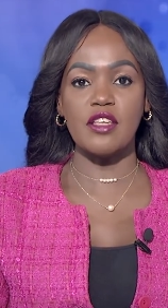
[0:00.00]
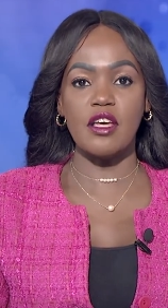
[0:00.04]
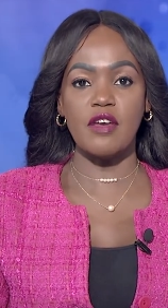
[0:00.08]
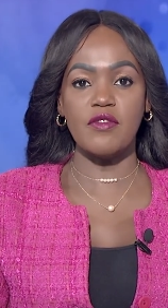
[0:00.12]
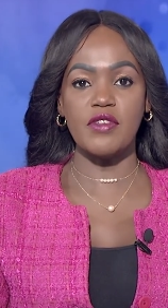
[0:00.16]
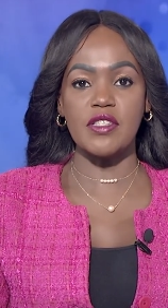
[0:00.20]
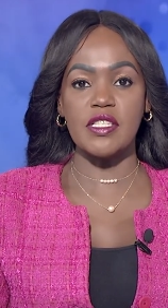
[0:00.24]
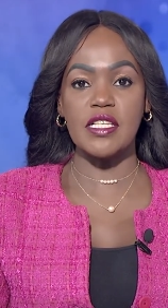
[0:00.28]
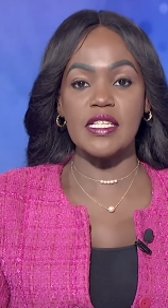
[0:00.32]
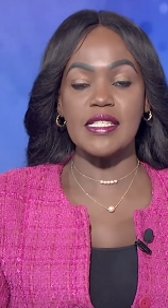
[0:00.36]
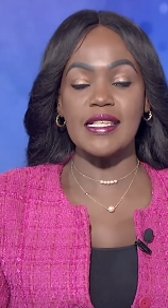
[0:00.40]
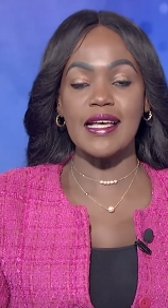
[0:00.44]

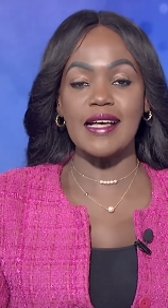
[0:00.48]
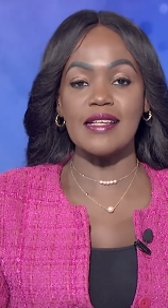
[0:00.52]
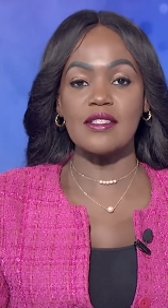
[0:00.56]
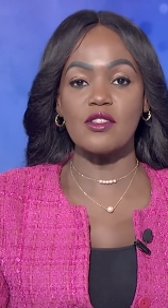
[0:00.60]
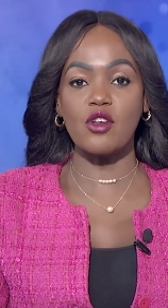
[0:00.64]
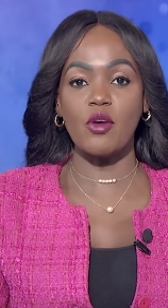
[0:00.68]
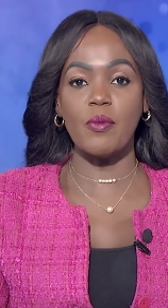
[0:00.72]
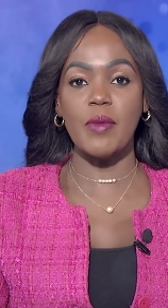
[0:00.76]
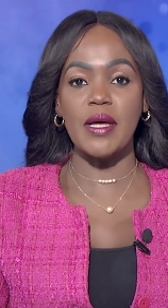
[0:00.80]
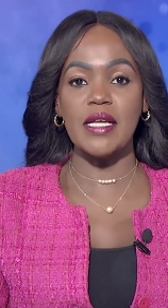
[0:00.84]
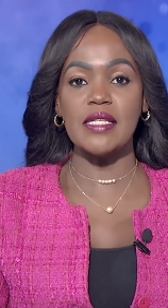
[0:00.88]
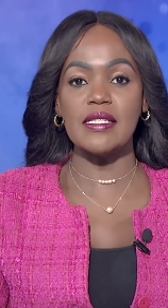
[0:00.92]
Services
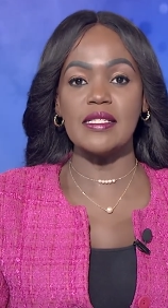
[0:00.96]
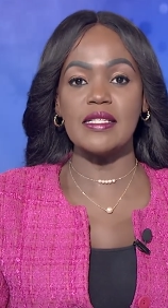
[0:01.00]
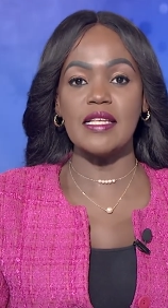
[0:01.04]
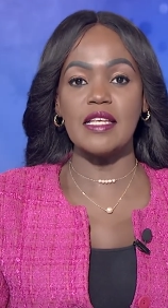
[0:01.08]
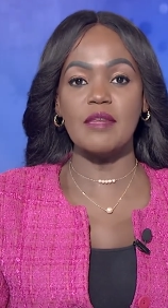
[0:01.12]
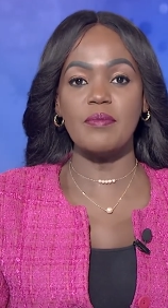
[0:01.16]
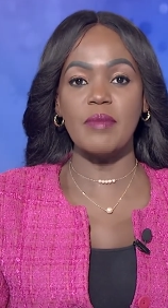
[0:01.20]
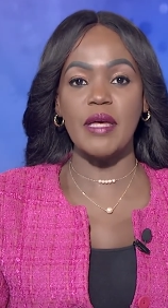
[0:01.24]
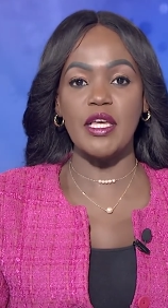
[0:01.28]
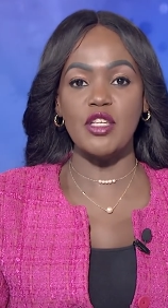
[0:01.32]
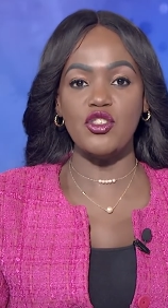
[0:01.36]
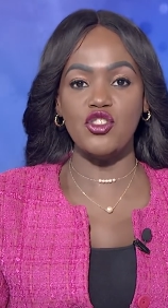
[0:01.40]
has commenced
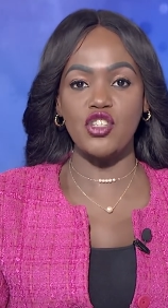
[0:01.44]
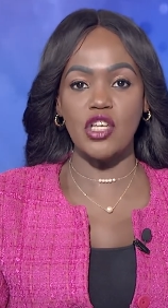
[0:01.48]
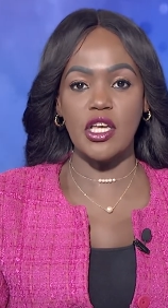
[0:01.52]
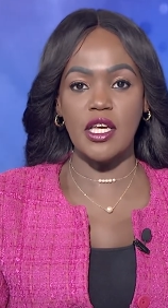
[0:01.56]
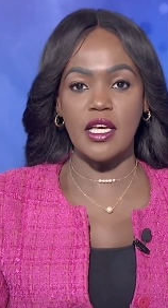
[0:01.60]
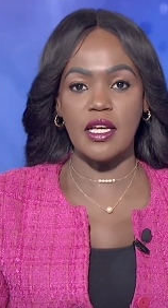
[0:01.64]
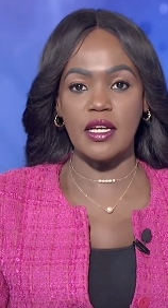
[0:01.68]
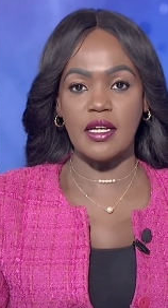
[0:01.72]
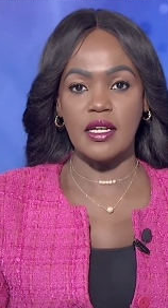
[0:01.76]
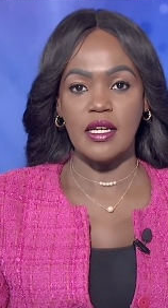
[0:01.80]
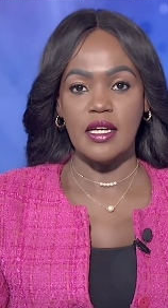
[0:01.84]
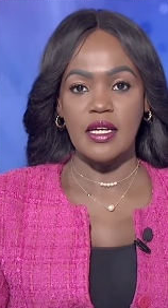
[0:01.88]
in
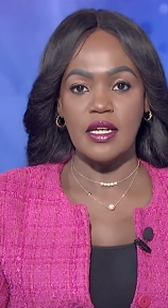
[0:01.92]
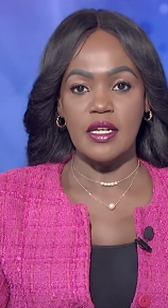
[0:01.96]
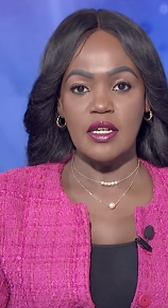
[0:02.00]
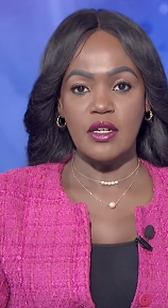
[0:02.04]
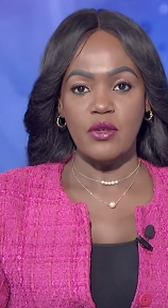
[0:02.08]
Beijing.